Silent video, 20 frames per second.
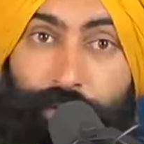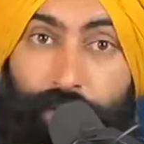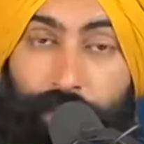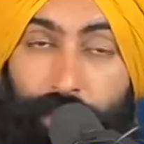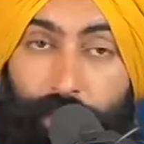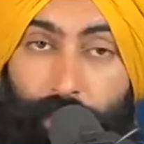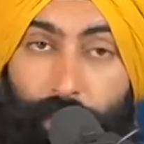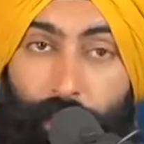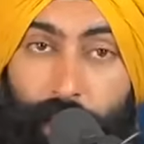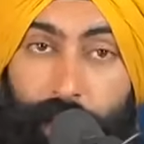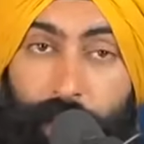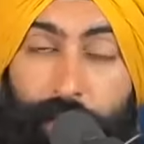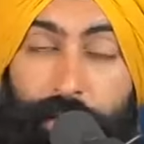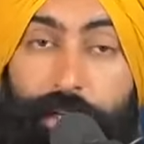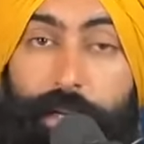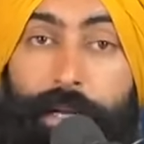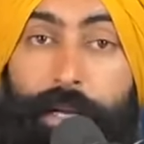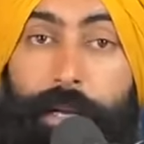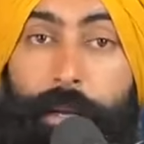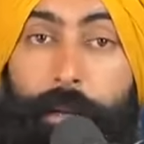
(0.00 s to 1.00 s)
for a little while,
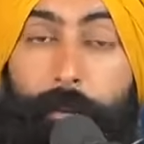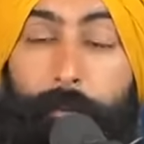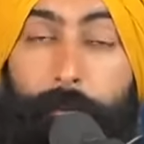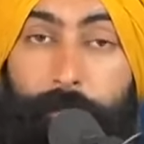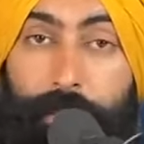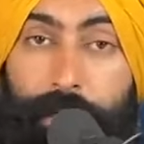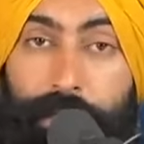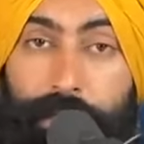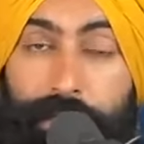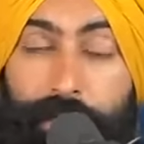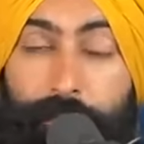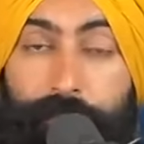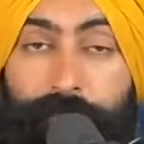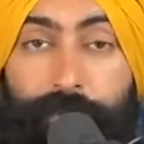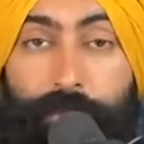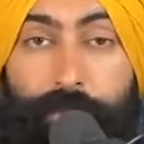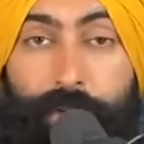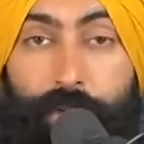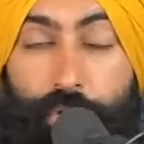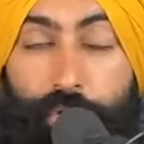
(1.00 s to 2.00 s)
but
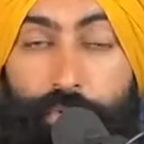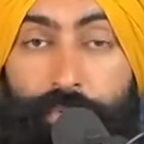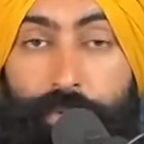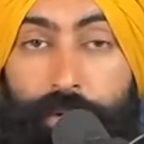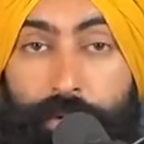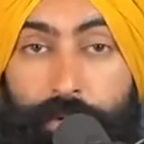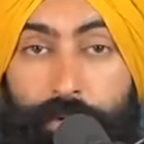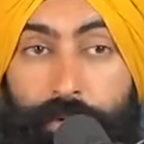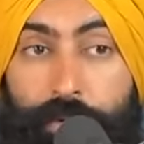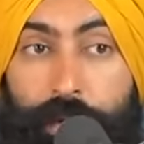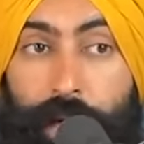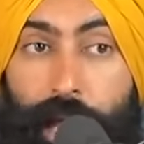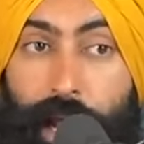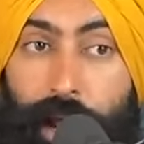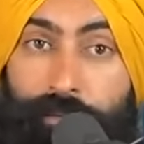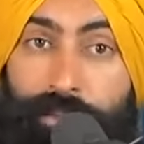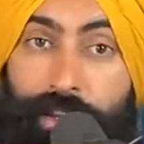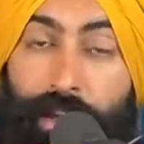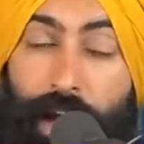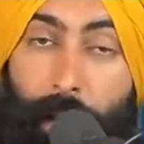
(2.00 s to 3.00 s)
you will
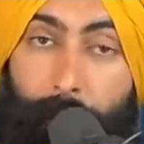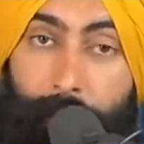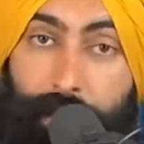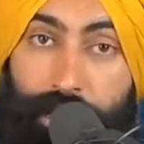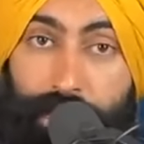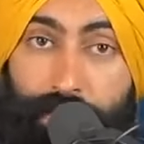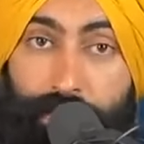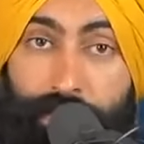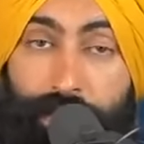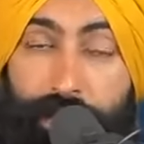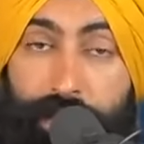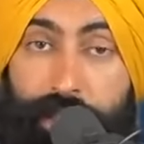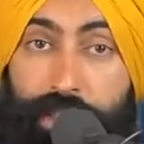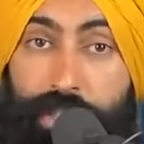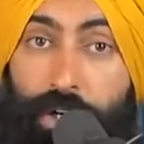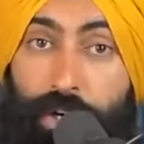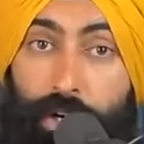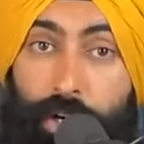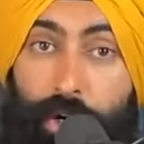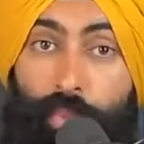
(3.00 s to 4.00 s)
have the opportunity
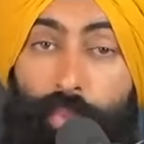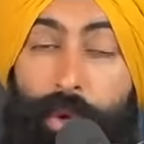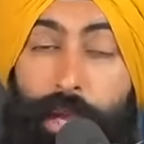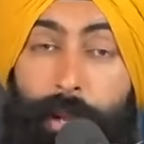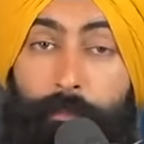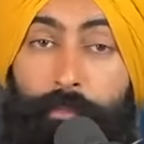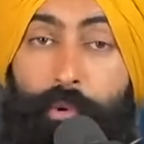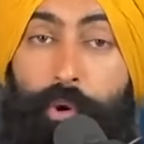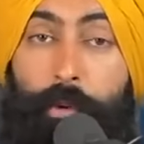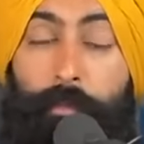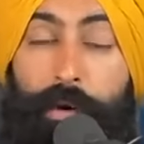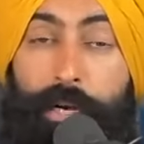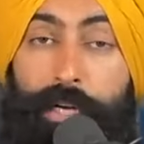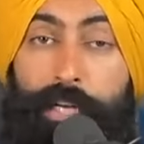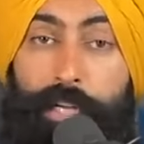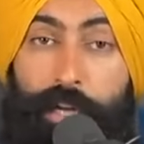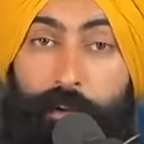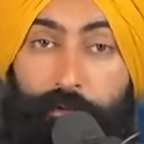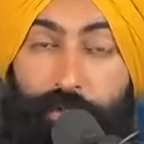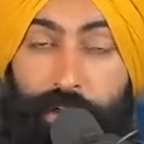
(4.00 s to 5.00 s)
to earn way more
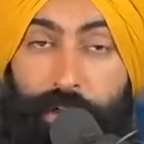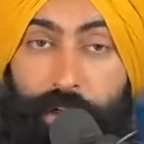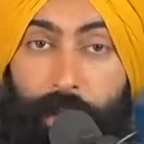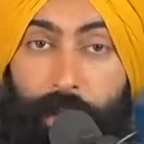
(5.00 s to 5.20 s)
money if the